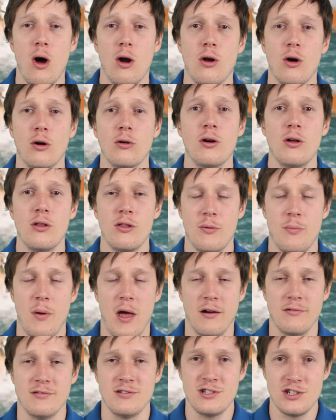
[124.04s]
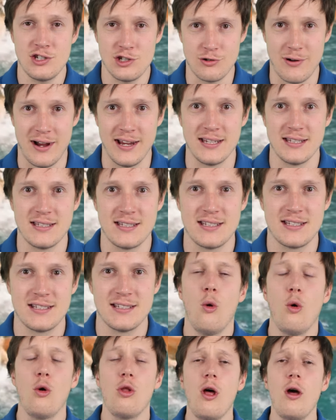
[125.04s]
along the Bering Strait.
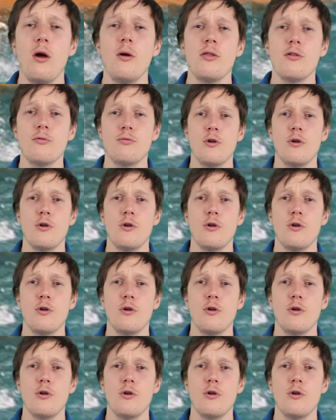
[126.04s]
Although the